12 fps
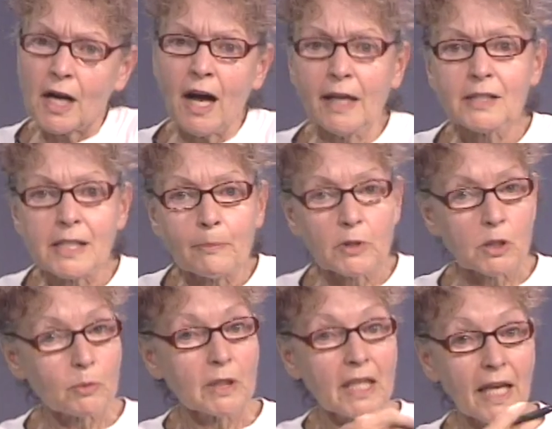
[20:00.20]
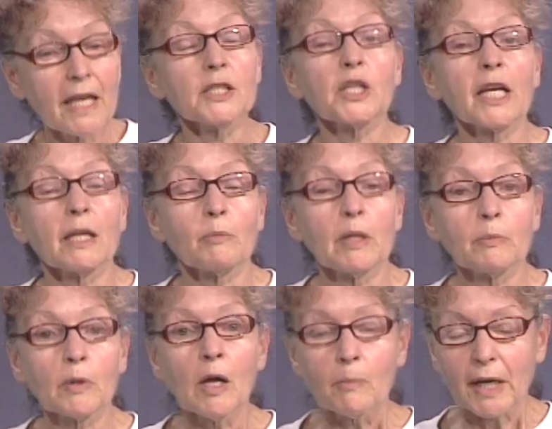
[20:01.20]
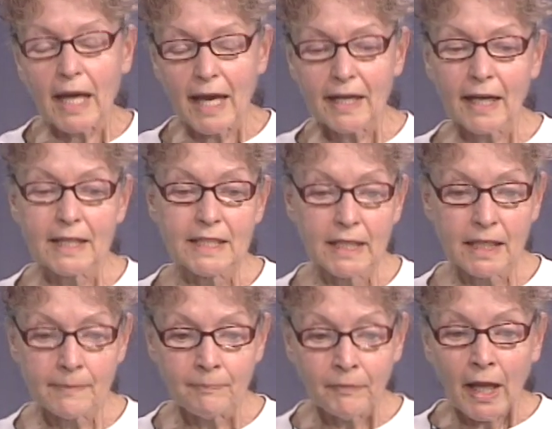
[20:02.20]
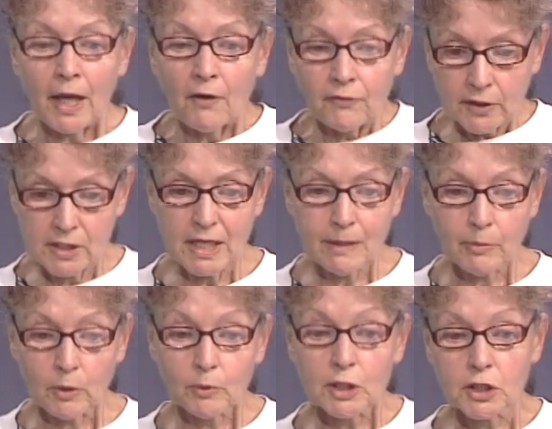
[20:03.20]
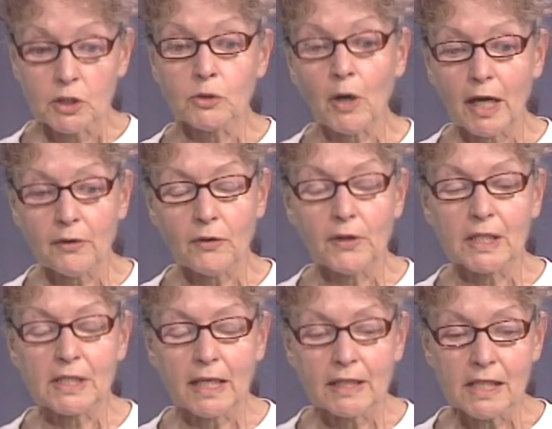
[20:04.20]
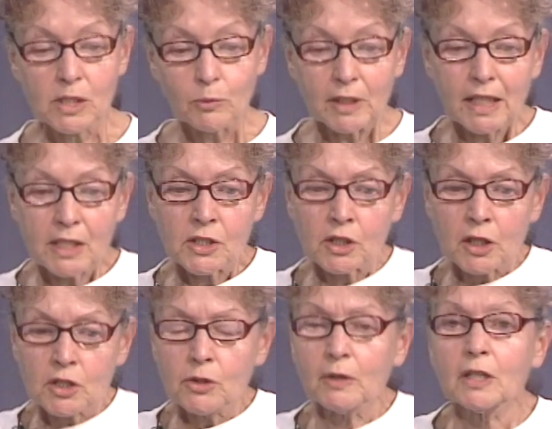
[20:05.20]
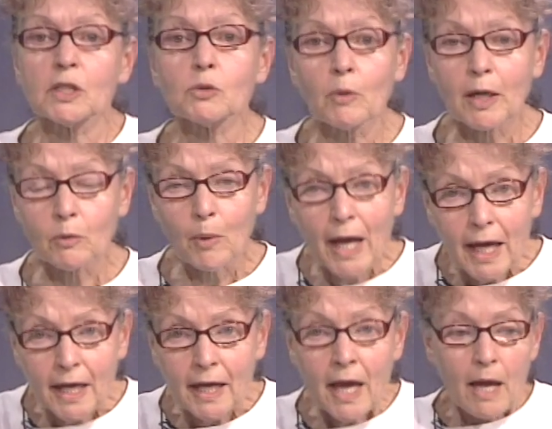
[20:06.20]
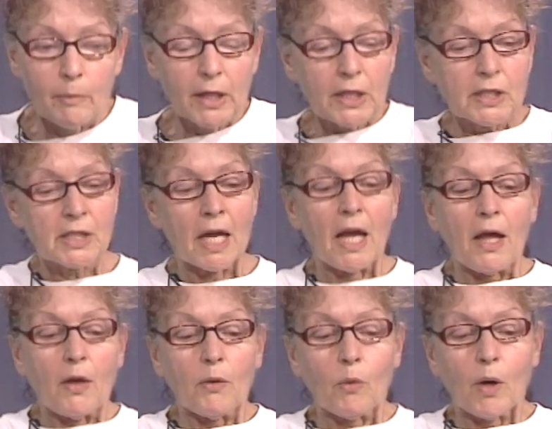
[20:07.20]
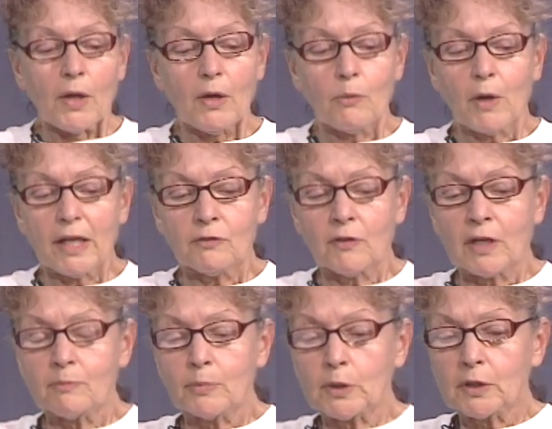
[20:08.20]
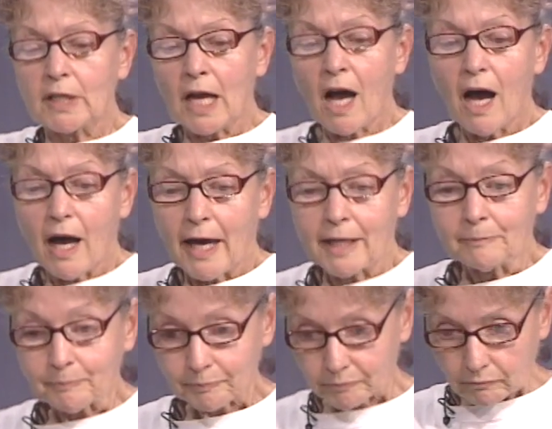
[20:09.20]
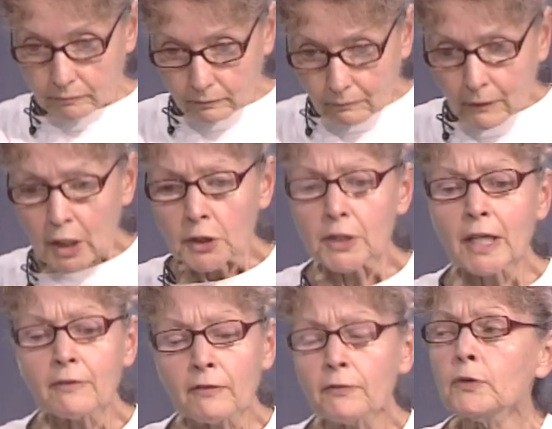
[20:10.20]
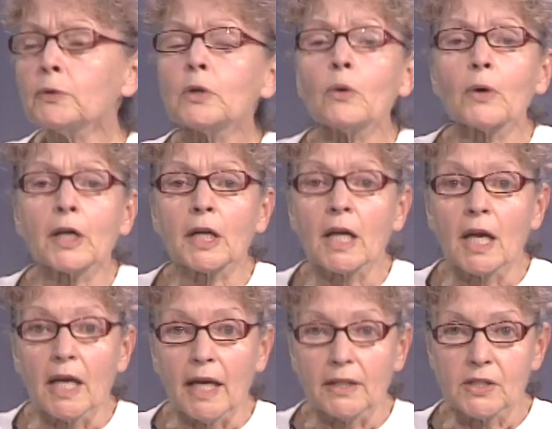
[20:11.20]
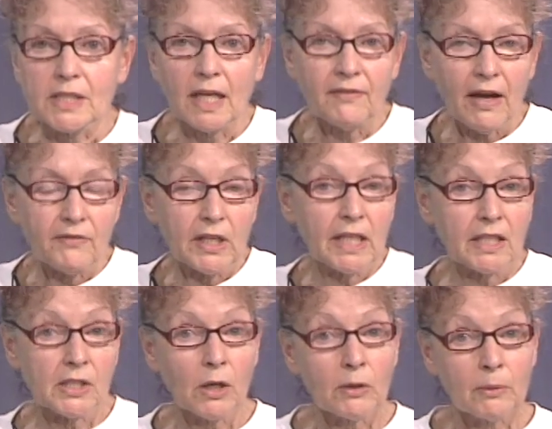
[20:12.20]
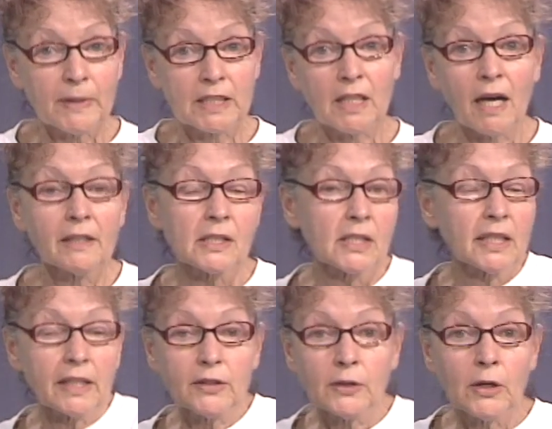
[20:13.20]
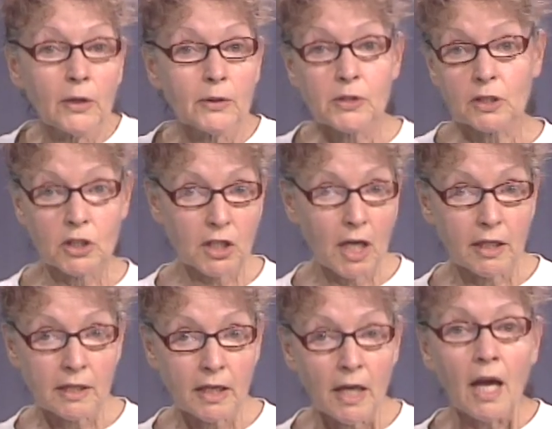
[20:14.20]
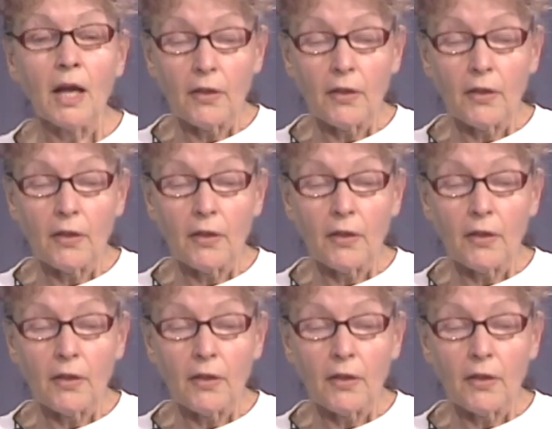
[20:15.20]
the concept because we need to educate people. But I had an idea. For example, we should try other things like this. We need to start doing things right away because right in front of Berkeley High, you could have a food court. Instead of have the kids go to McDonald's and get their Cokes and junk,